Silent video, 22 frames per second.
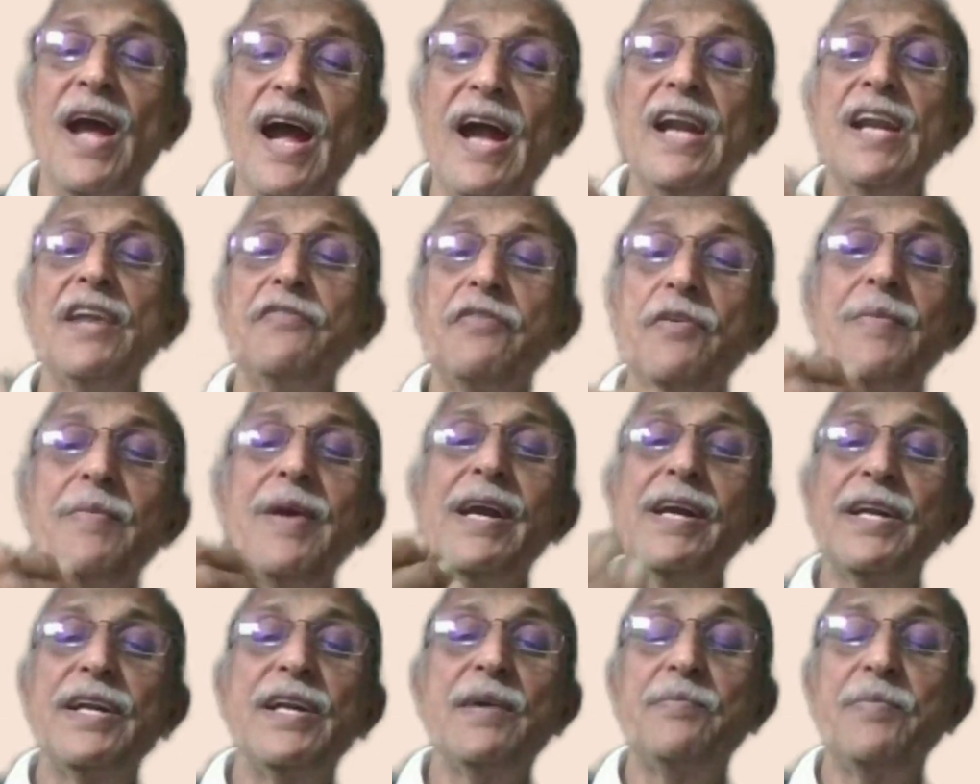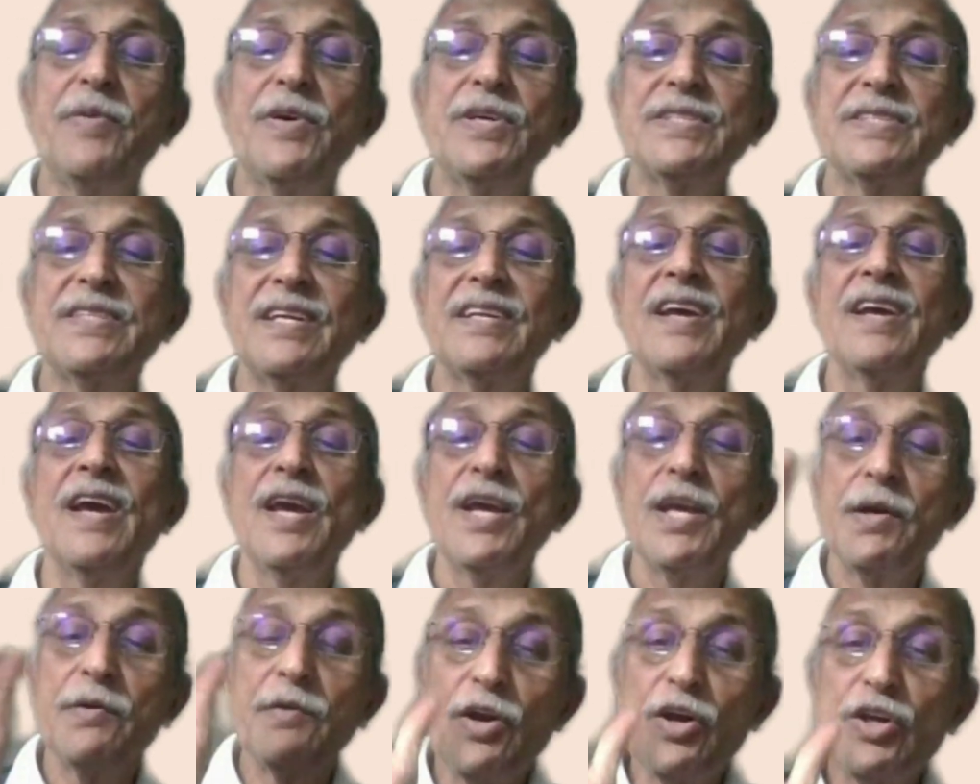And if you make a deposit,
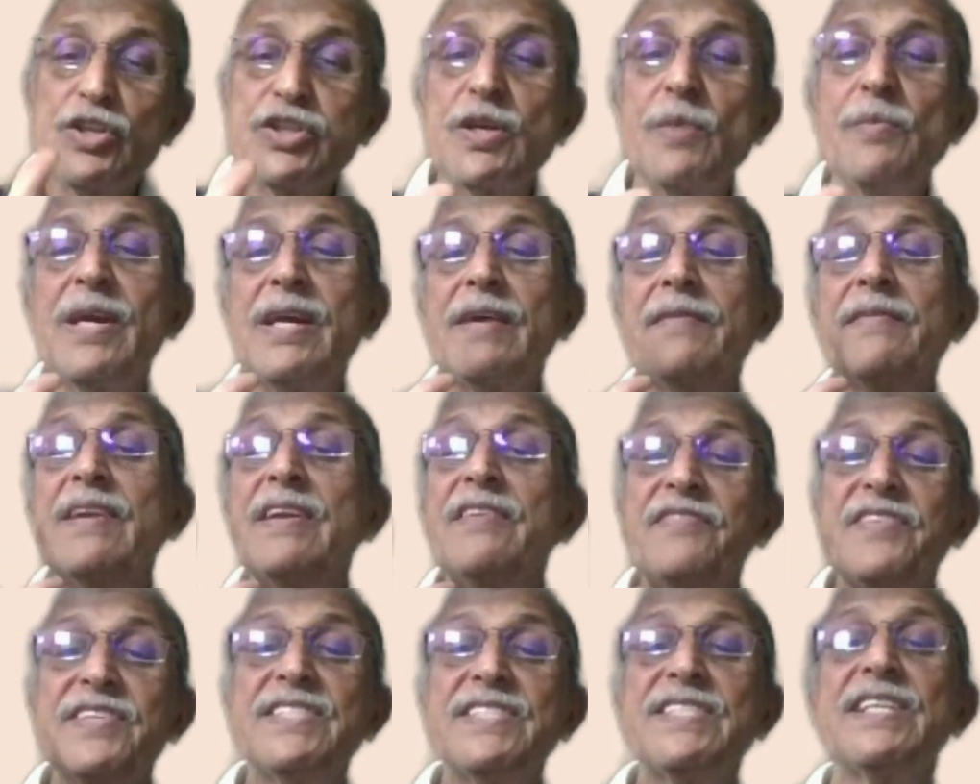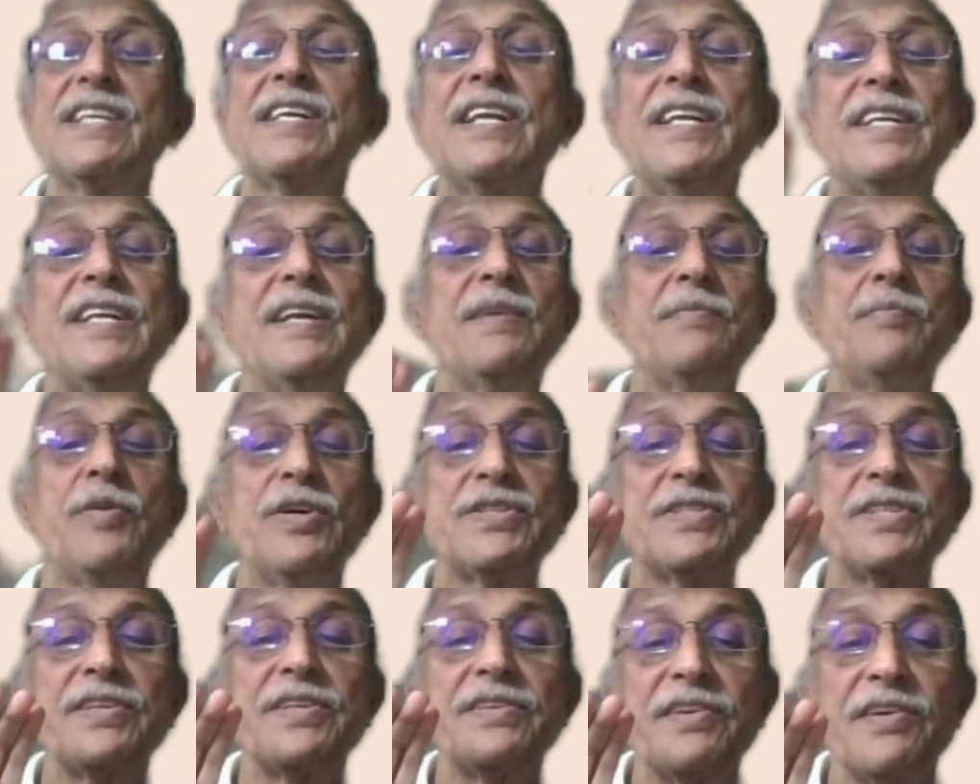you will also be given a physical
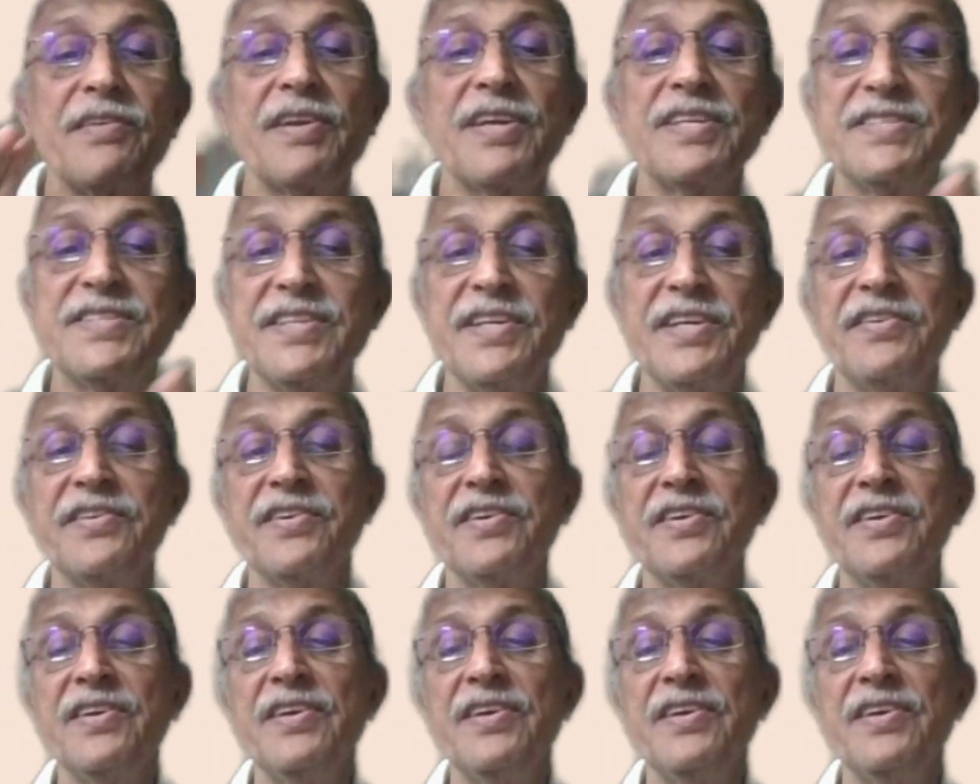deposit receipt.